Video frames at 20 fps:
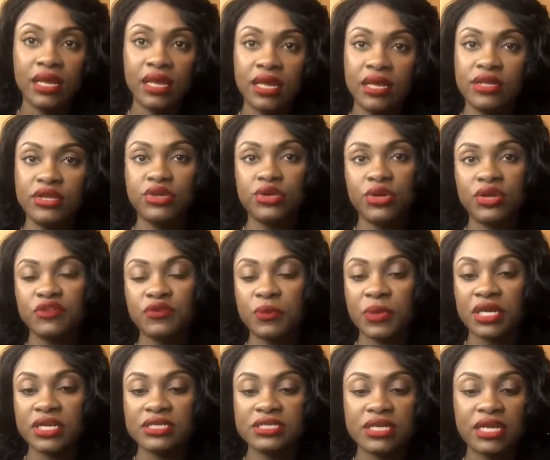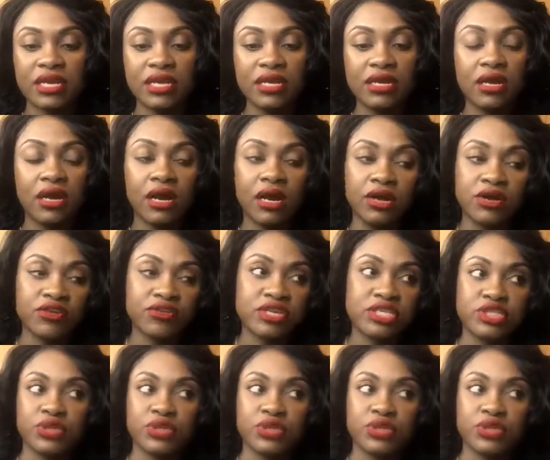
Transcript: and everybody's getting hungry,